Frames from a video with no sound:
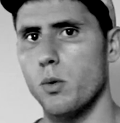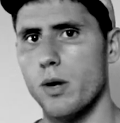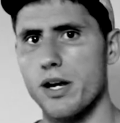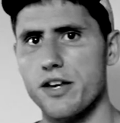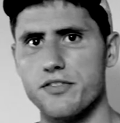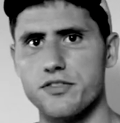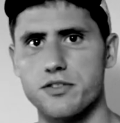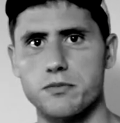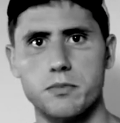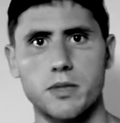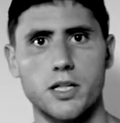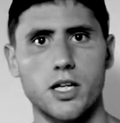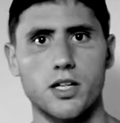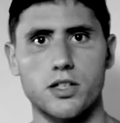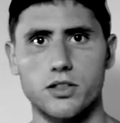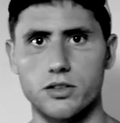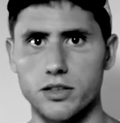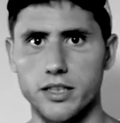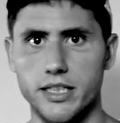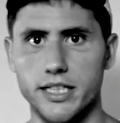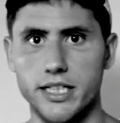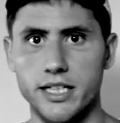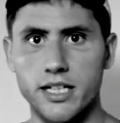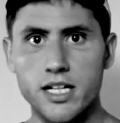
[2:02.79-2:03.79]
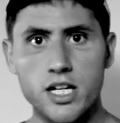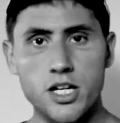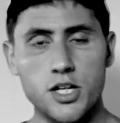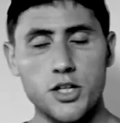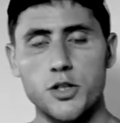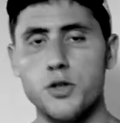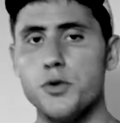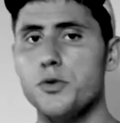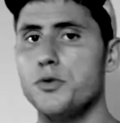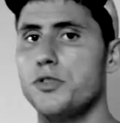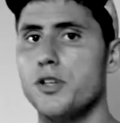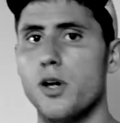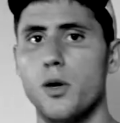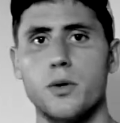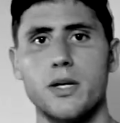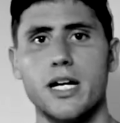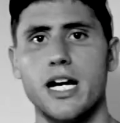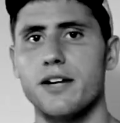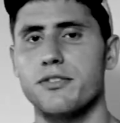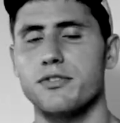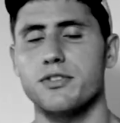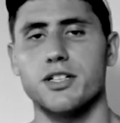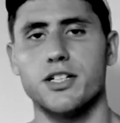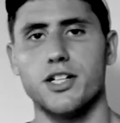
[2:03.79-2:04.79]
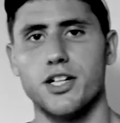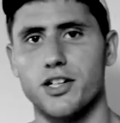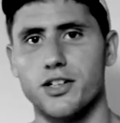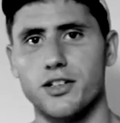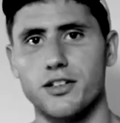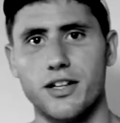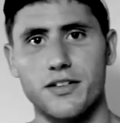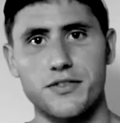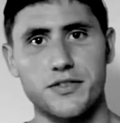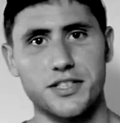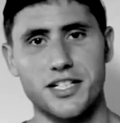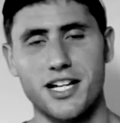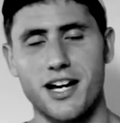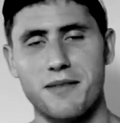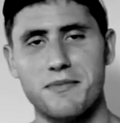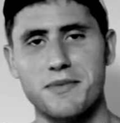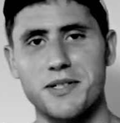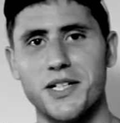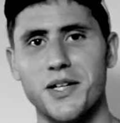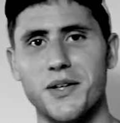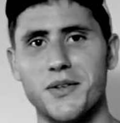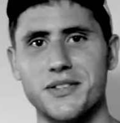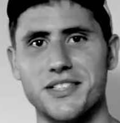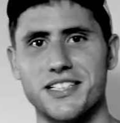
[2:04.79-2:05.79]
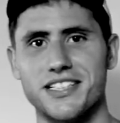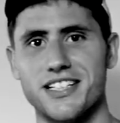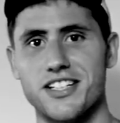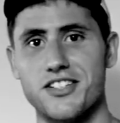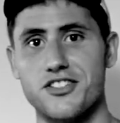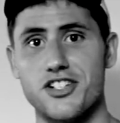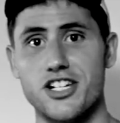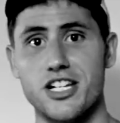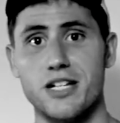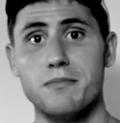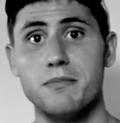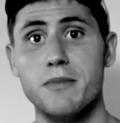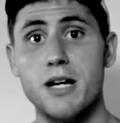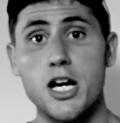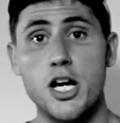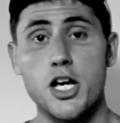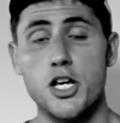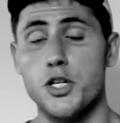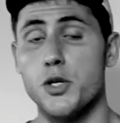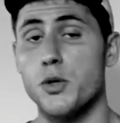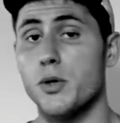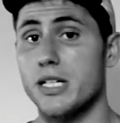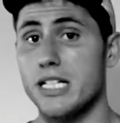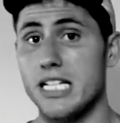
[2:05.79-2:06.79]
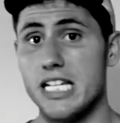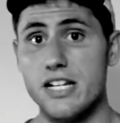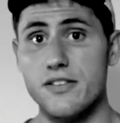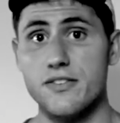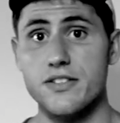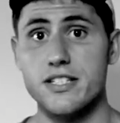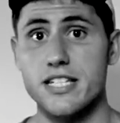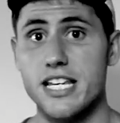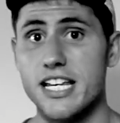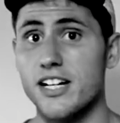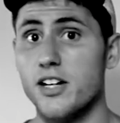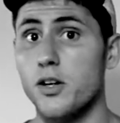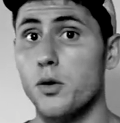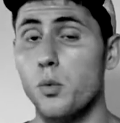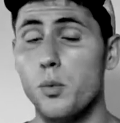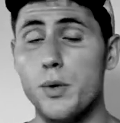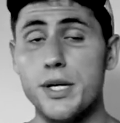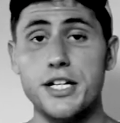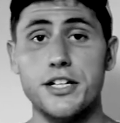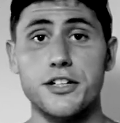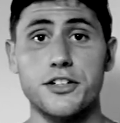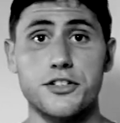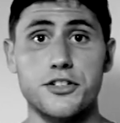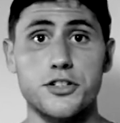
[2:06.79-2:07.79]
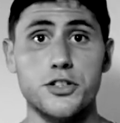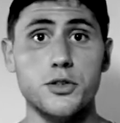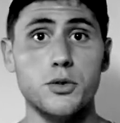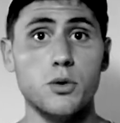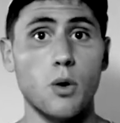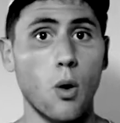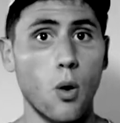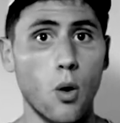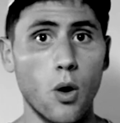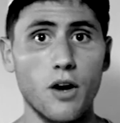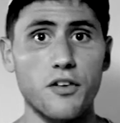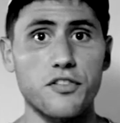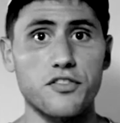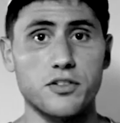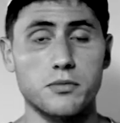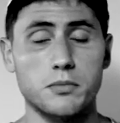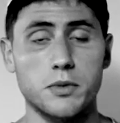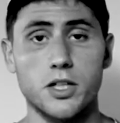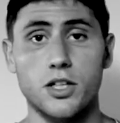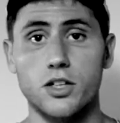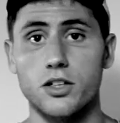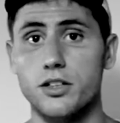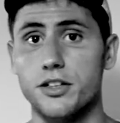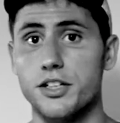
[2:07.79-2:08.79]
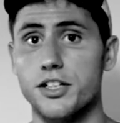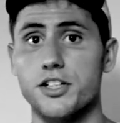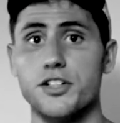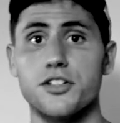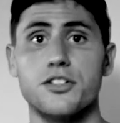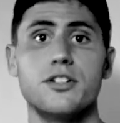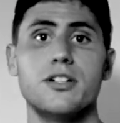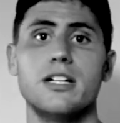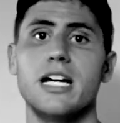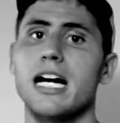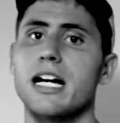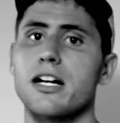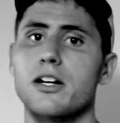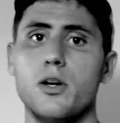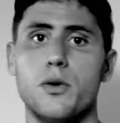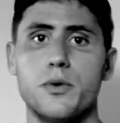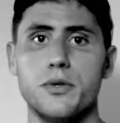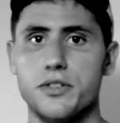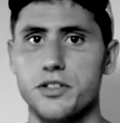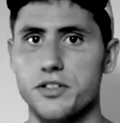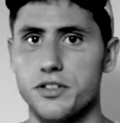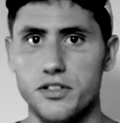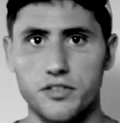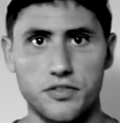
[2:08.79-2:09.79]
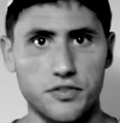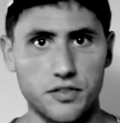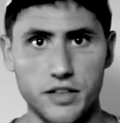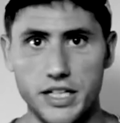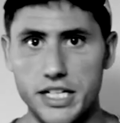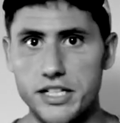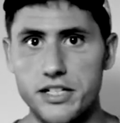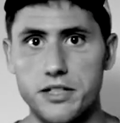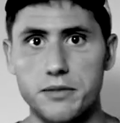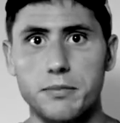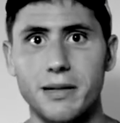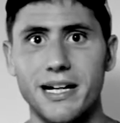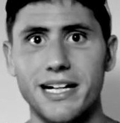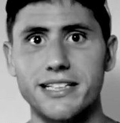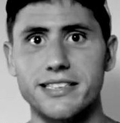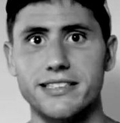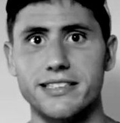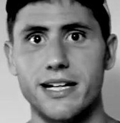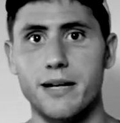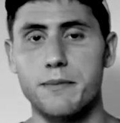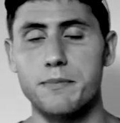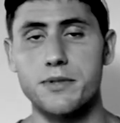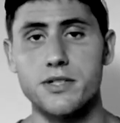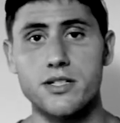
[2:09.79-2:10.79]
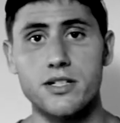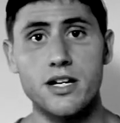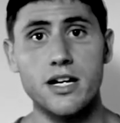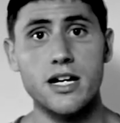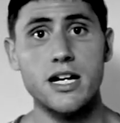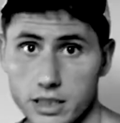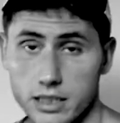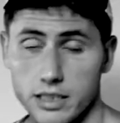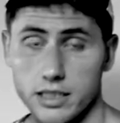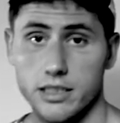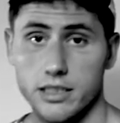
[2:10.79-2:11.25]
away from curling. You don't have to curl every time you go into the gym. You can even take a week or two off from curling. You're not going to deflate your biceps.